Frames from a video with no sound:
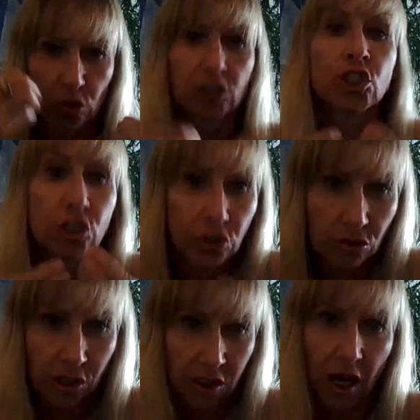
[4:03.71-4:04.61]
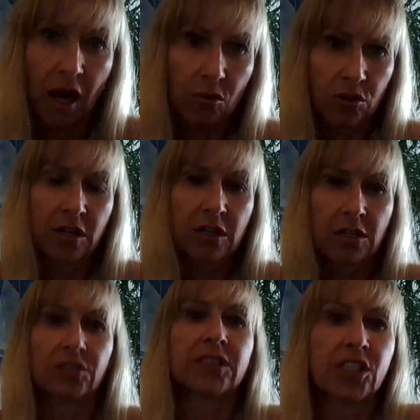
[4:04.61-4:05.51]
I would use
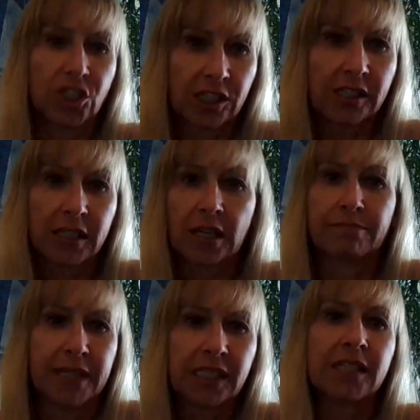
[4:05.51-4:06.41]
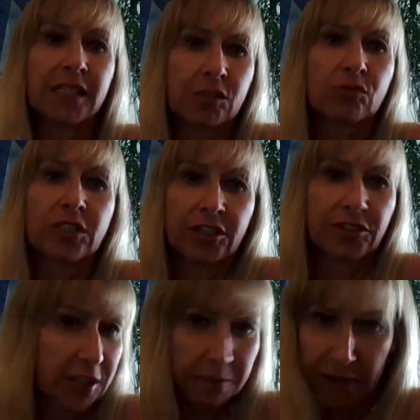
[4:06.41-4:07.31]
our contingency and business
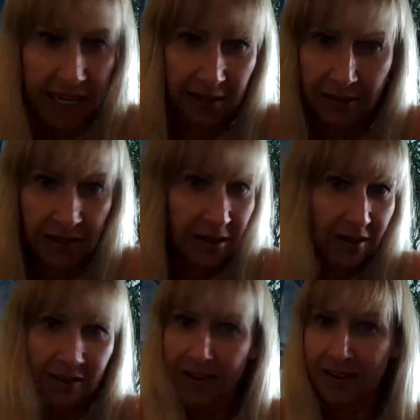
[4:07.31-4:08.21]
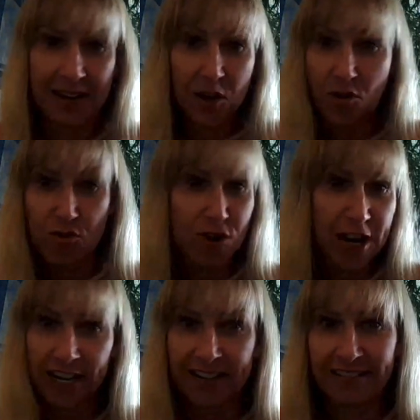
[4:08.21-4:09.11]
continuity plan.
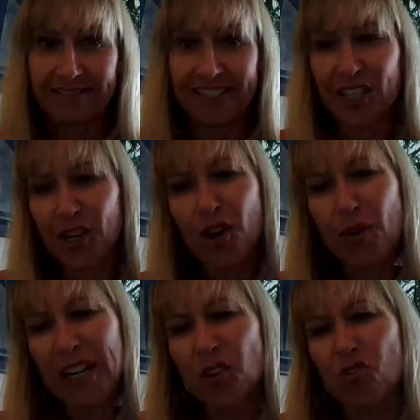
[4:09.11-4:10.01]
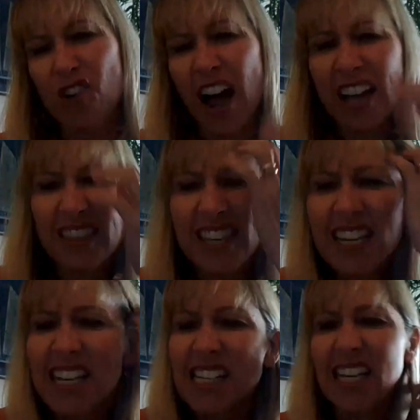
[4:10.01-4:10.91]
Really. You know, when you
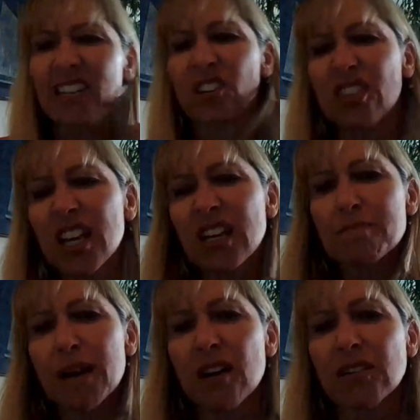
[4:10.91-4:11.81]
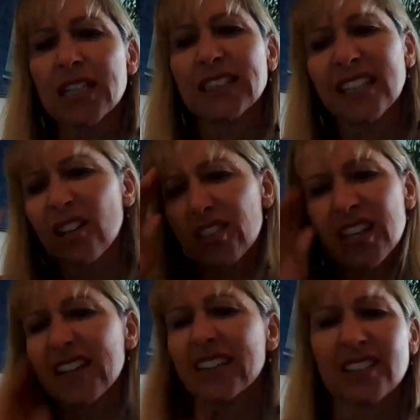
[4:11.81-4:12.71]
write this and you think about it
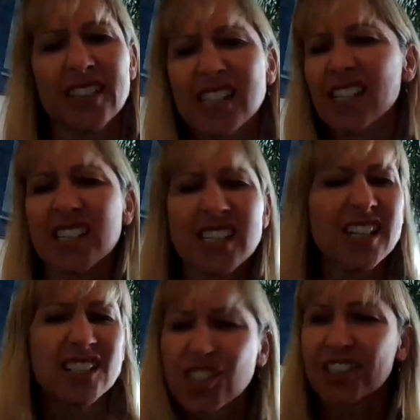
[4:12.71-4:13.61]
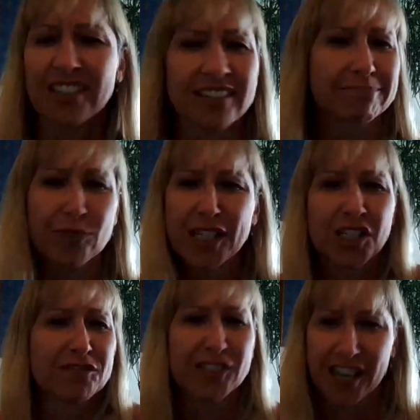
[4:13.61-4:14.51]
and you think, oh, this is such
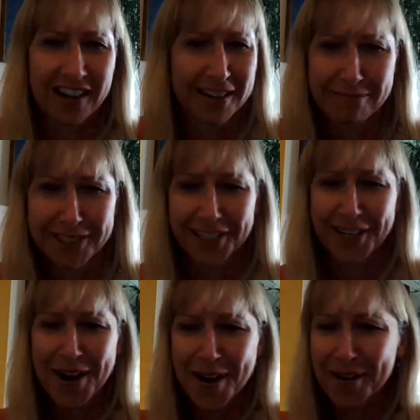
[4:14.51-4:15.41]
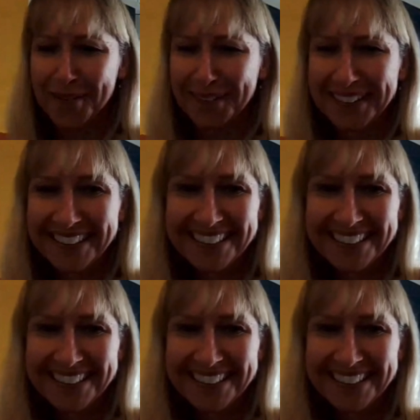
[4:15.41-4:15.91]
a waste of time, you know?